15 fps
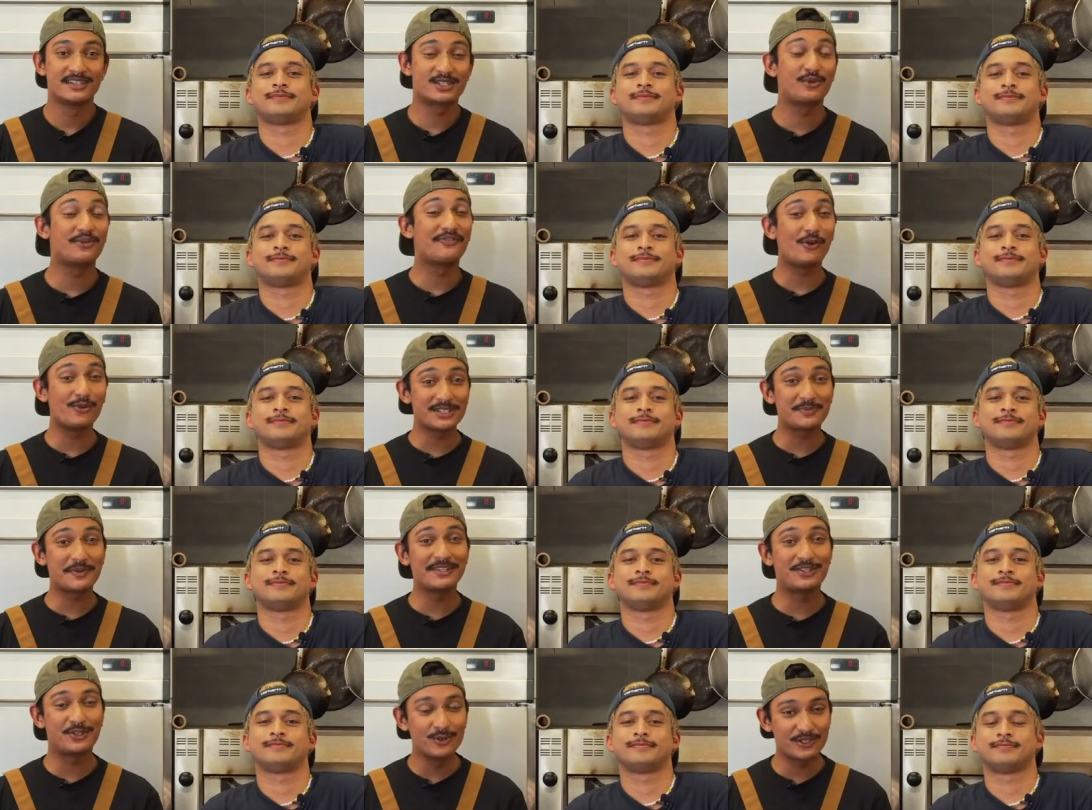Speaker 1: So we've always
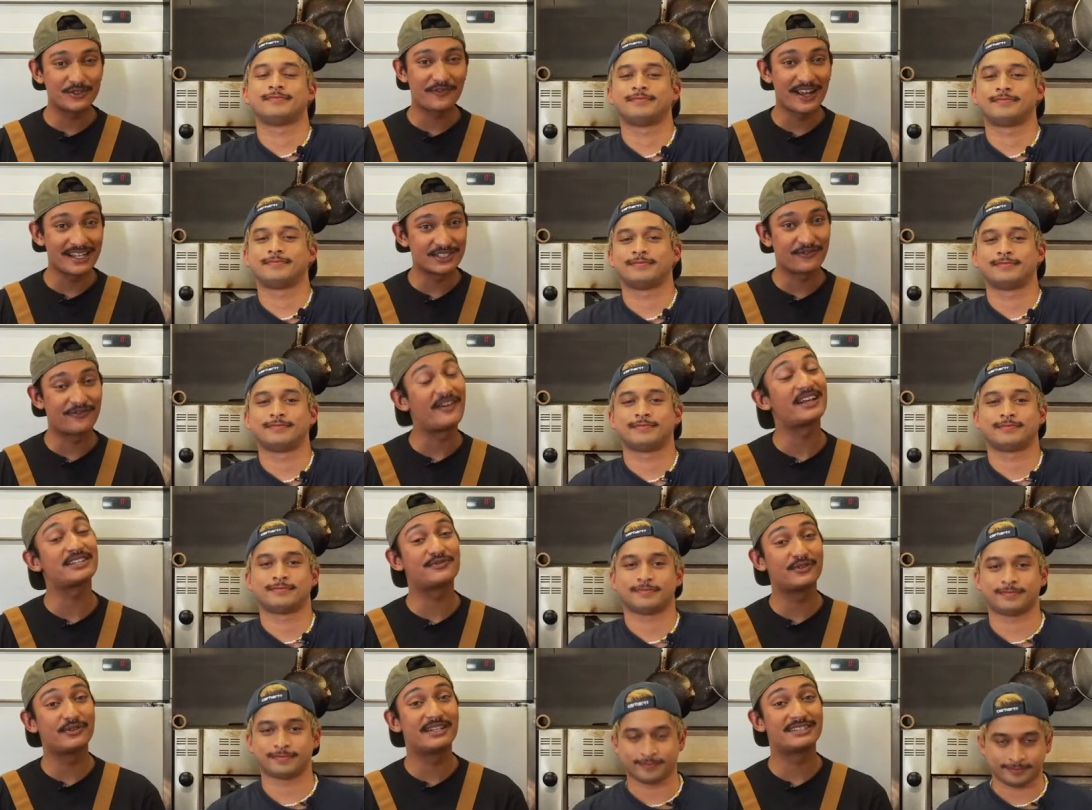been huge fans of
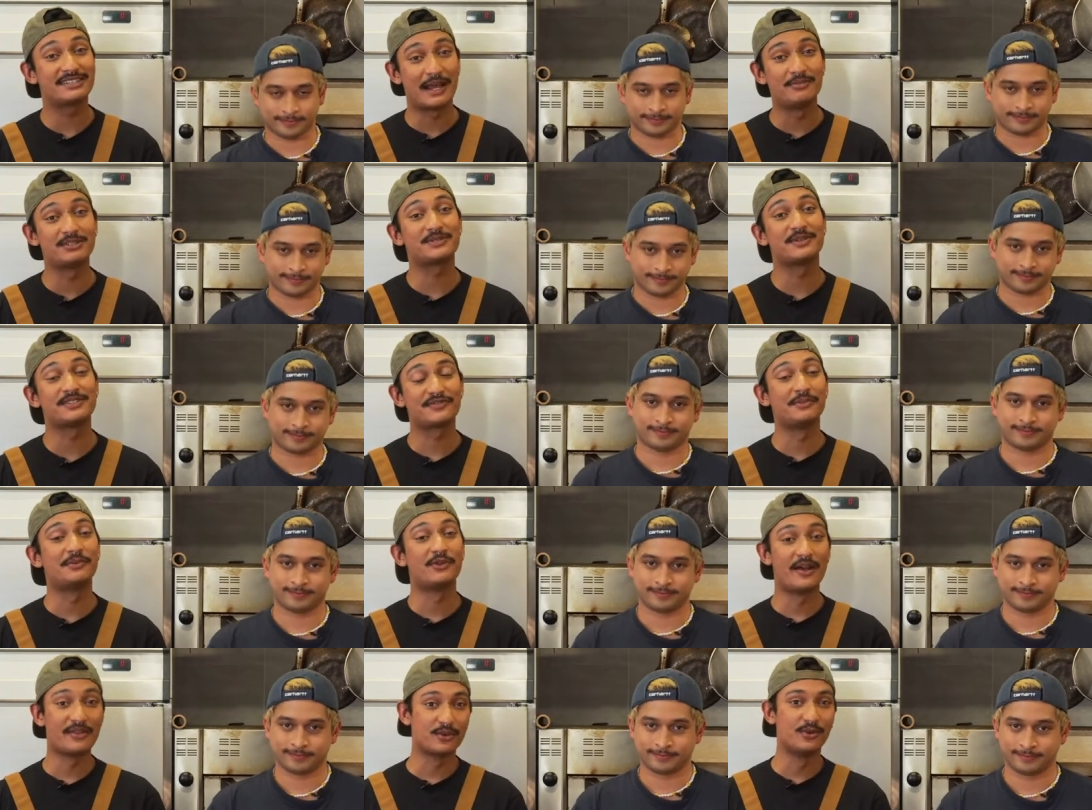fast food establishments
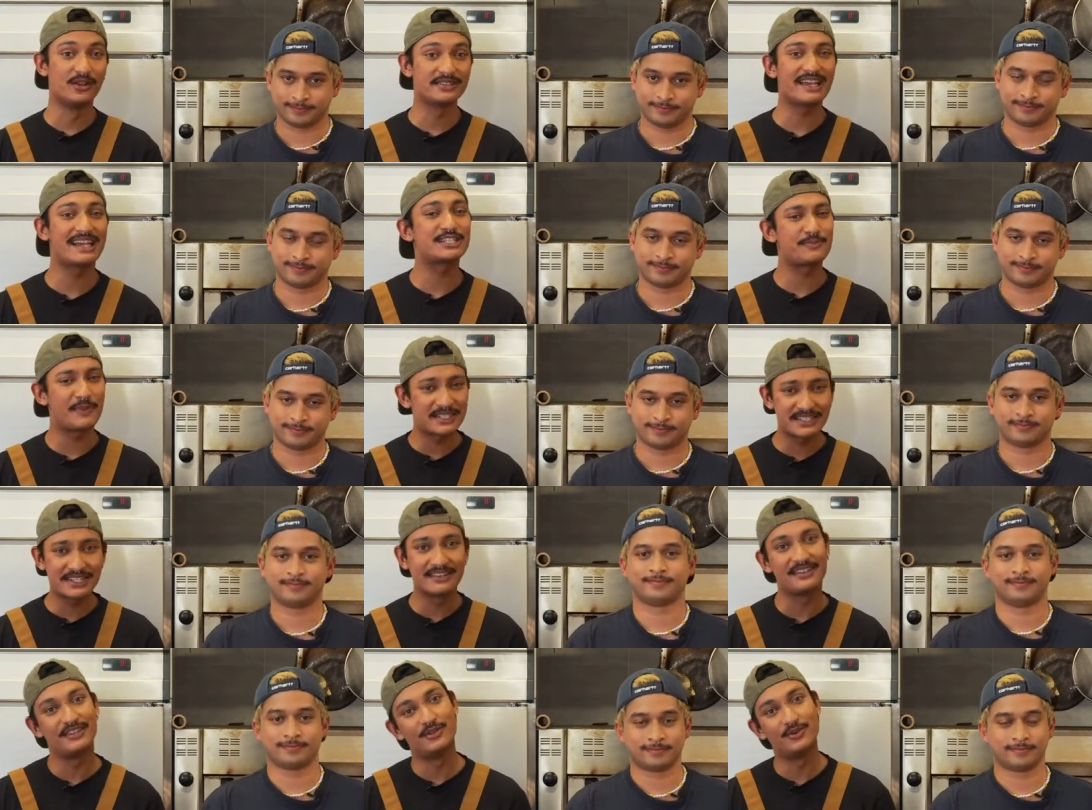from around the world, especially in the